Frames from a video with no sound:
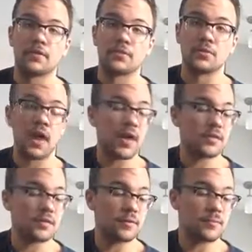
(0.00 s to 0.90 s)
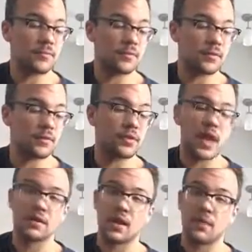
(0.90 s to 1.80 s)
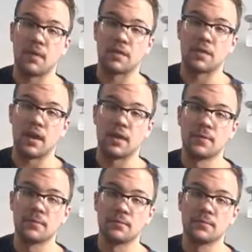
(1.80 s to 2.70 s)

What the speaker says: And so that's that guy right there.